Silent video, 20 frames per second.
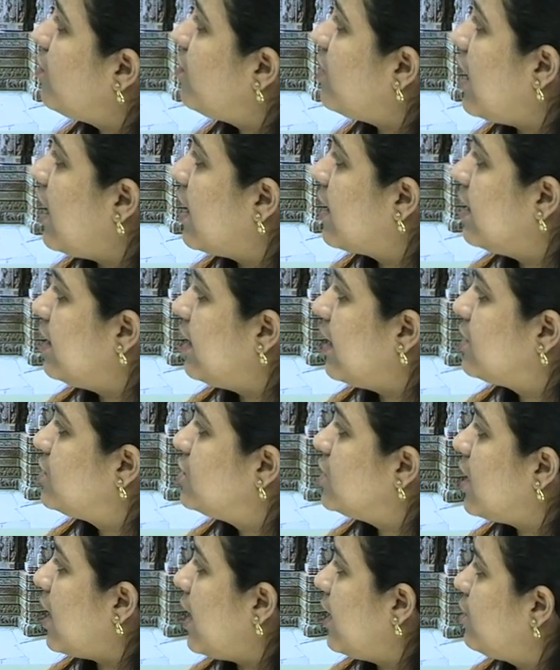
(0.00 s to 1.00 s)
of
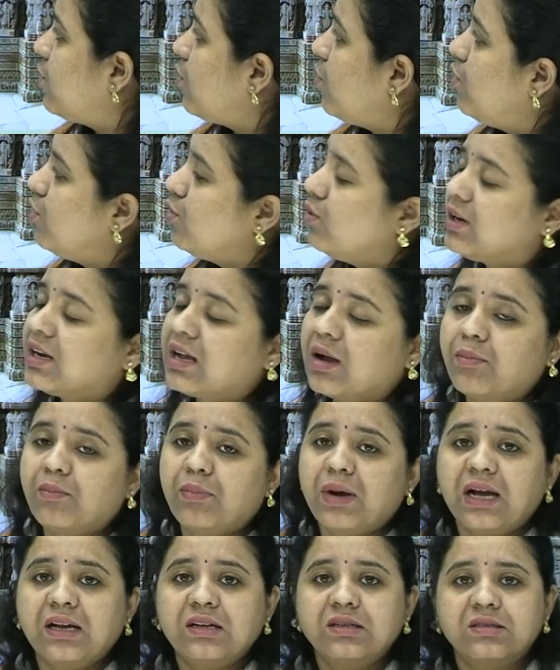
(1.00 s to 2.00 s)
architecture, I told you, it
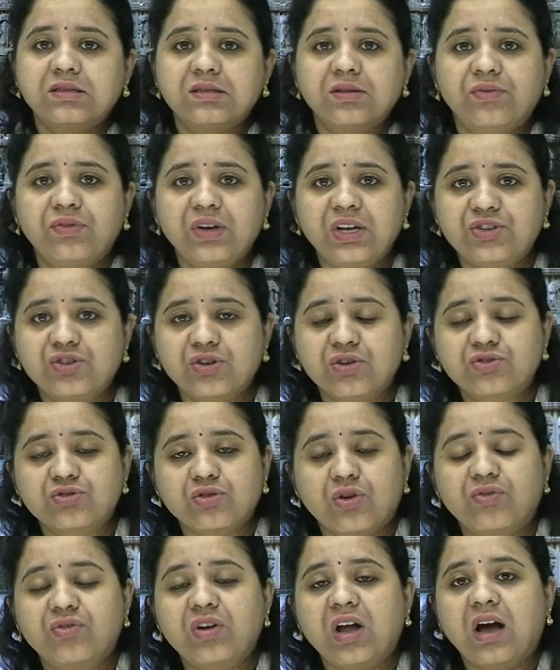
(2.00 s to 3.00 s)
combines the features
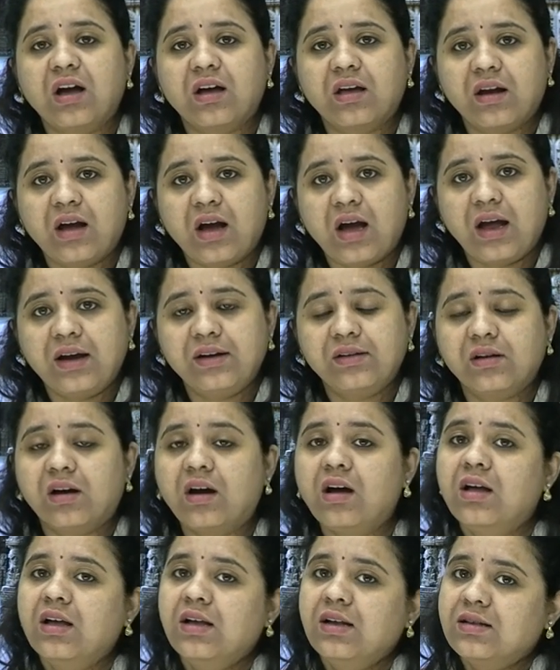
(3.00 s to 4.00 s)
of Nagara and
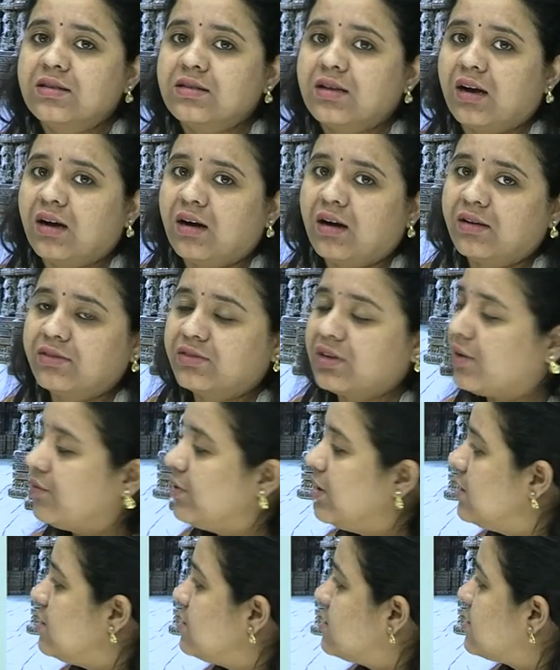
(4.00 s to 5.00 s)
the
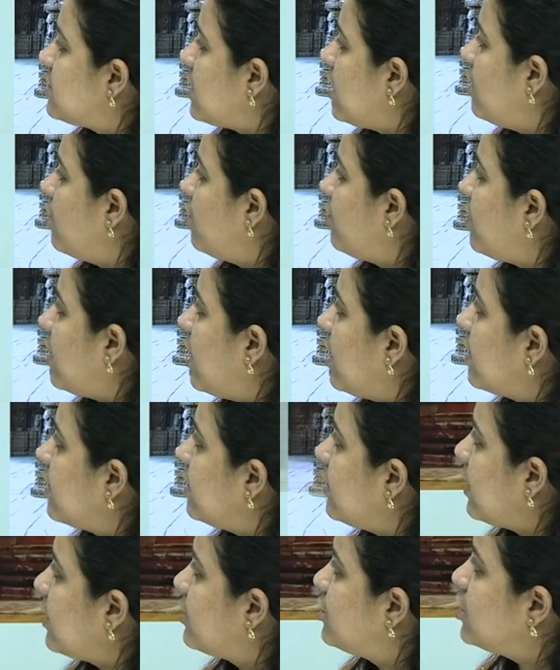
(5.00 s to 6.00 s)
Dravidian style of
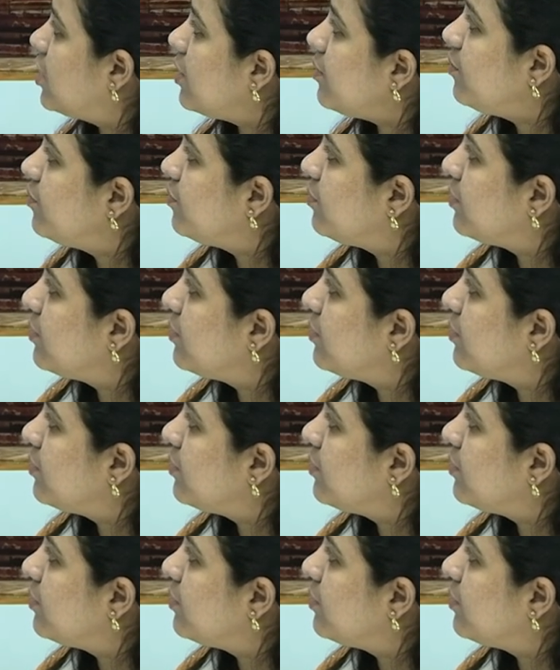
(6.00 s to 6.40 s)
architecture.